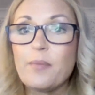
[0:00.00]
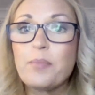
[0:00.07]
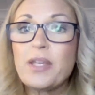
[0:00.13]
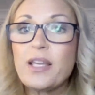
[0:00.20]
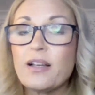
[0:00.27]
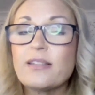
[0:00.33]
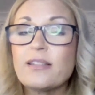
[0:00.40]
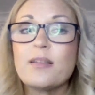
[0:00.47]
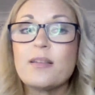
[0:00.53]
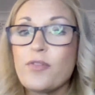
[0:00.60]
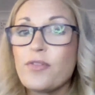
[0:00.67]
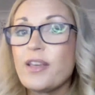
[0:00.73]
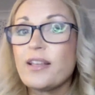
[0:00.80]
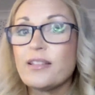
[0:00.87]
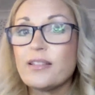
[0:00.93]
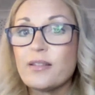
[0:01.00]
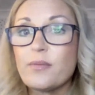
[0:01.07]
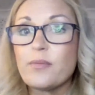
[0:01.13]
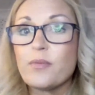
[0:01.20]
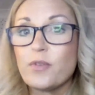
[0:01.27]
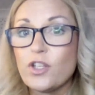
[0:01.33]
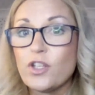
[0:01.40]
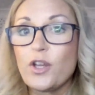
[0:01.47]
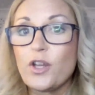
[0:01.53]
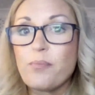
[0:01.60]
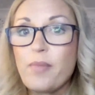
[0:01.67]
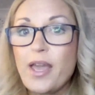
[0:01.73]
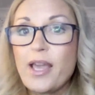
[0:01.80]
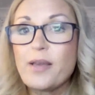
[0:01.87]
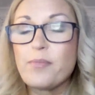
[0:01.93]
because some of this,
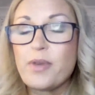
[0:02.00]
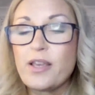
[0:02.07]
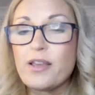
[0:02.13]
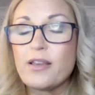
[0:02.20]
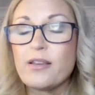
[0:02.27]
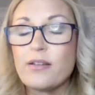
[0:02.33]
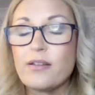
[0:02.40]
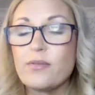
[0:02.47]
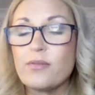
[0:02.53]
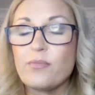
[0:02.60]
somebody